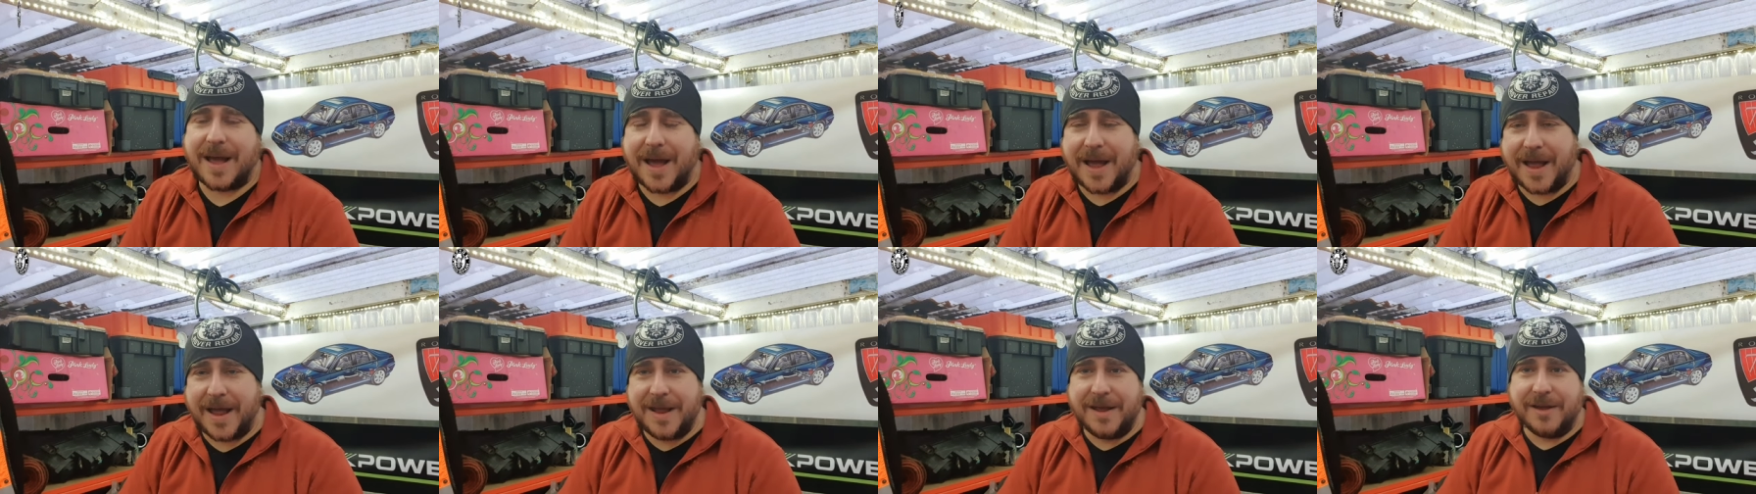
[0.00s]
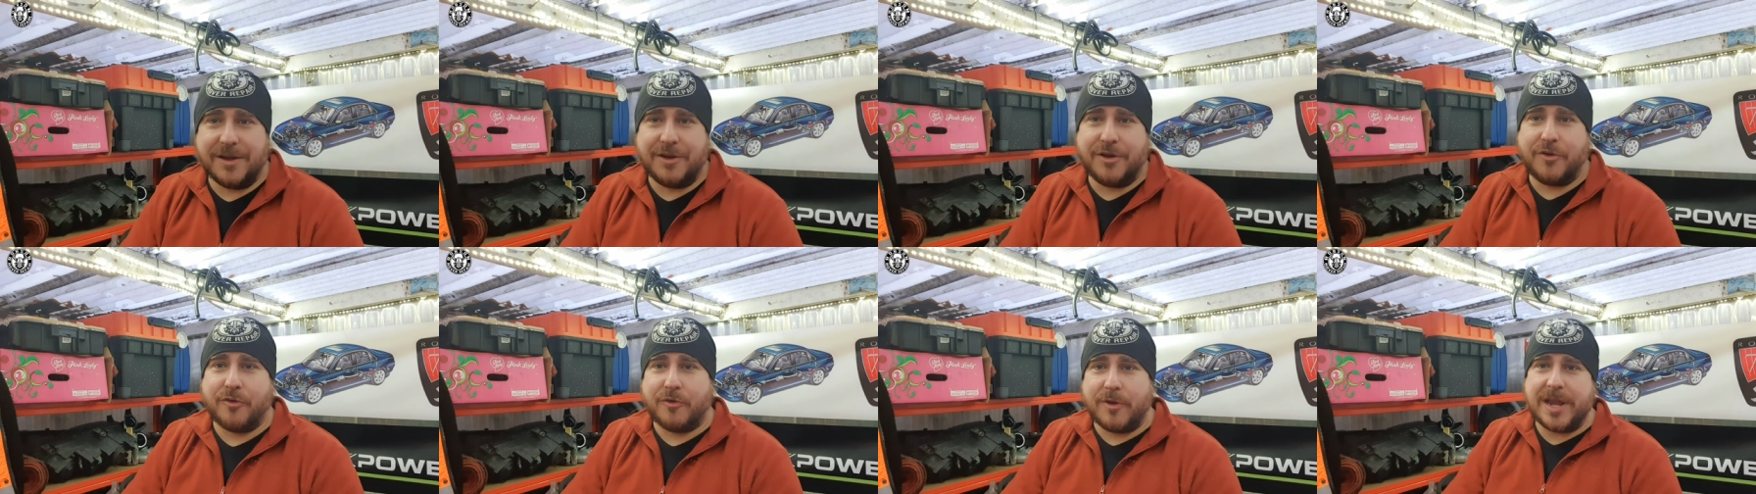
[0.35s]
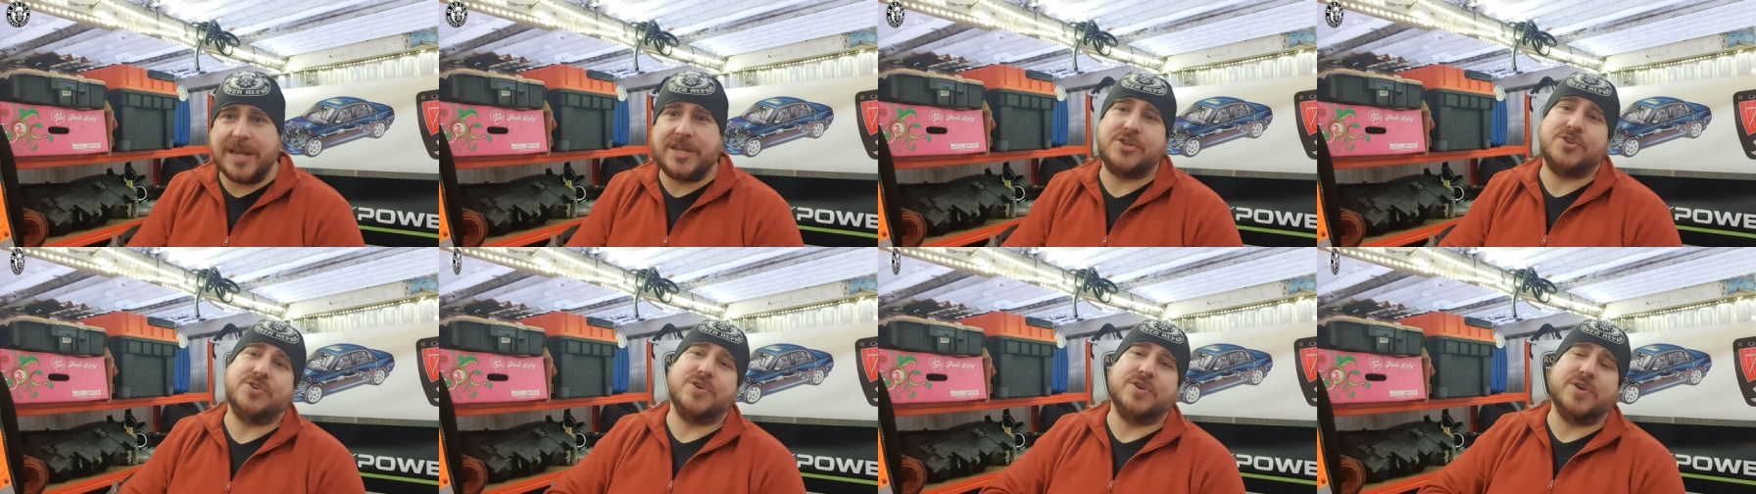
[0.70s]
I
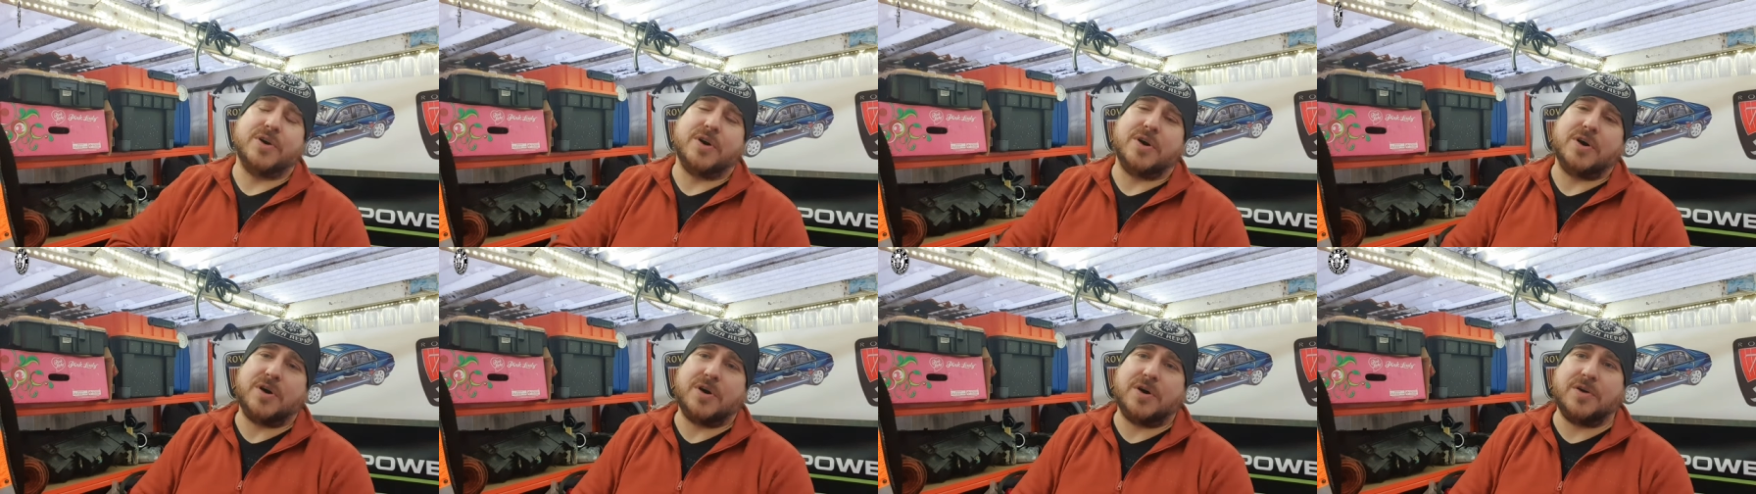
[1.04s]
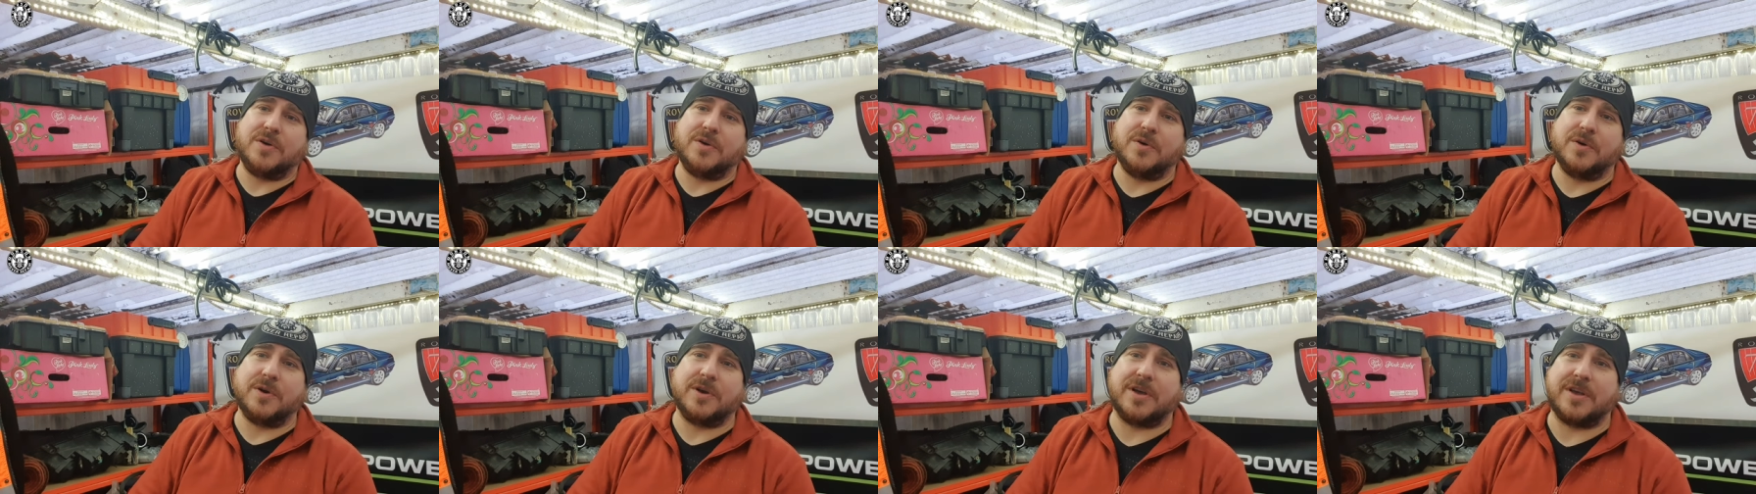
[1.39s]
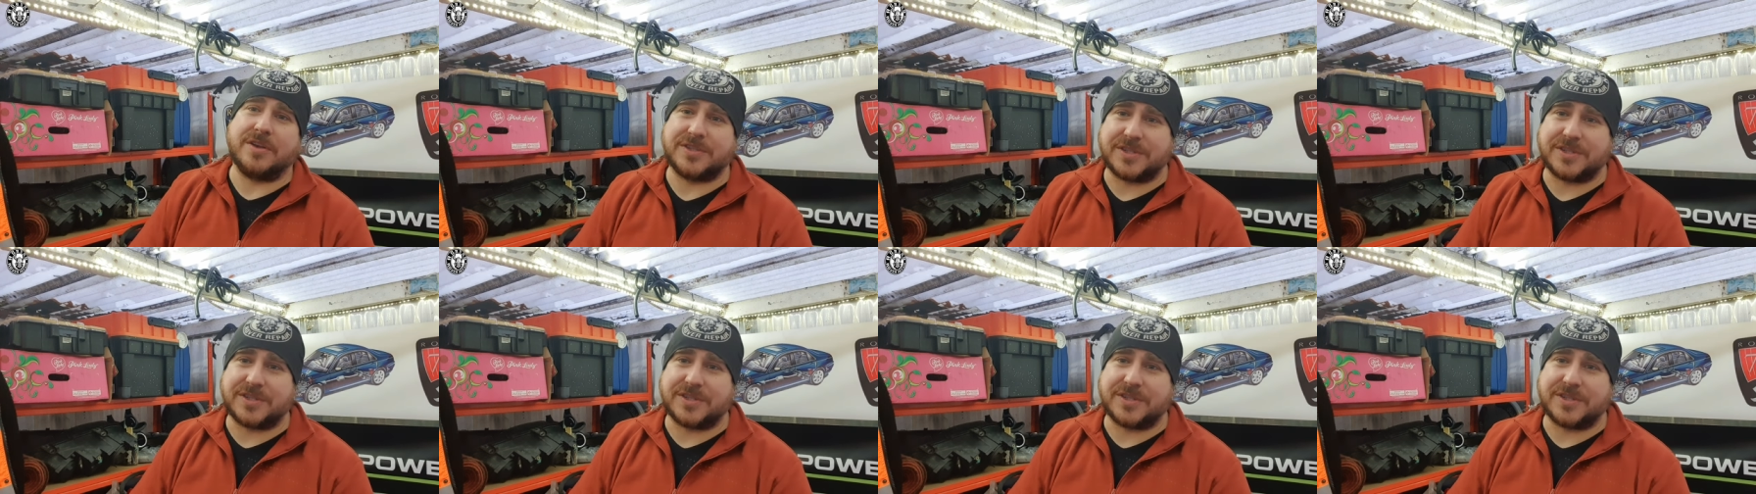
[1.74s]
greet you all